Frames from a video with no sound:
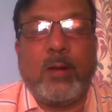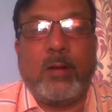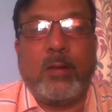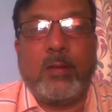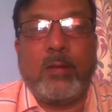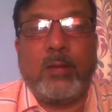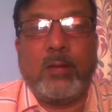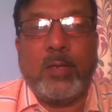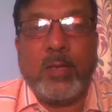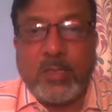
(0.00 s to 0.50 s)

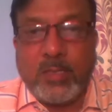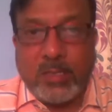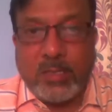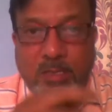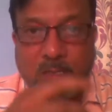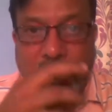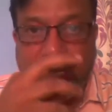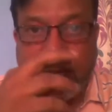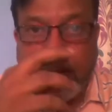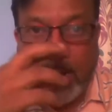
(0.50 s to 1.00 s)

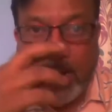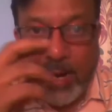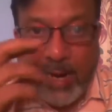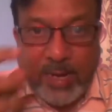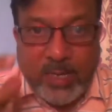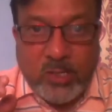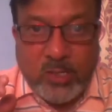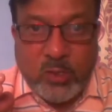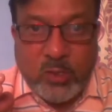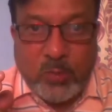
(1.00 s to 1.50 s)
This
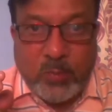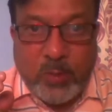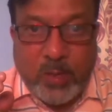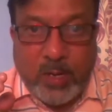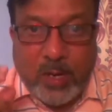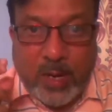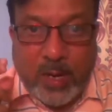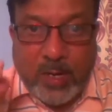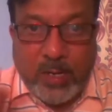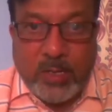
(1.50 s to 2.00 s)
has to
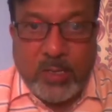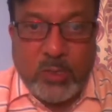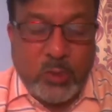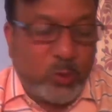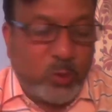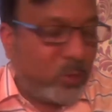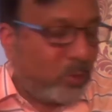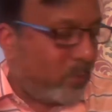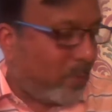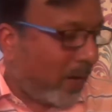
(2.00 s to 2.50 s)
be
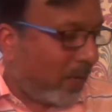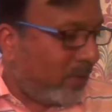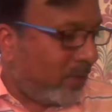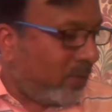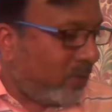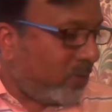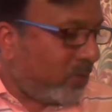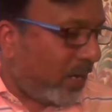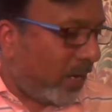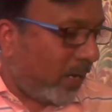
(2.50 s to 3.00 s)
understood by
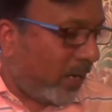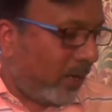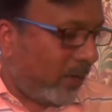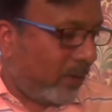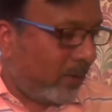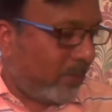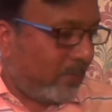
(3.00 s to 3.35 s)
the child.